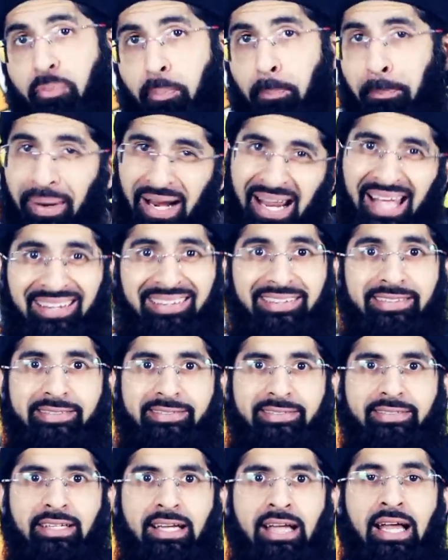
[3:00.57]
of
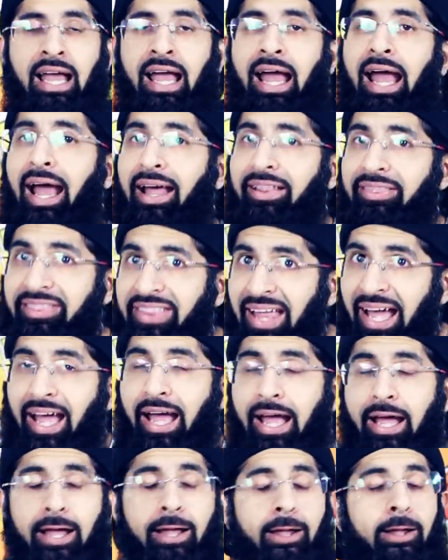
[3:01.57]
planners and
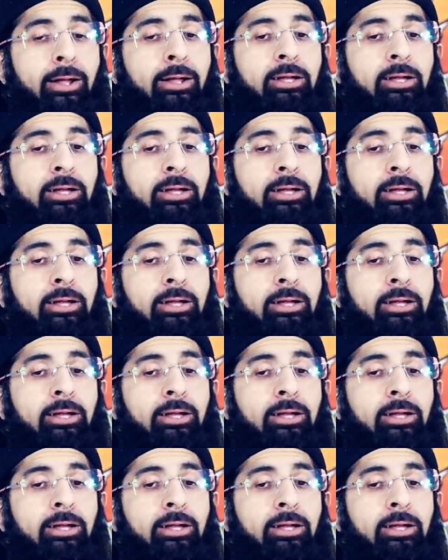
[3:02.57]
that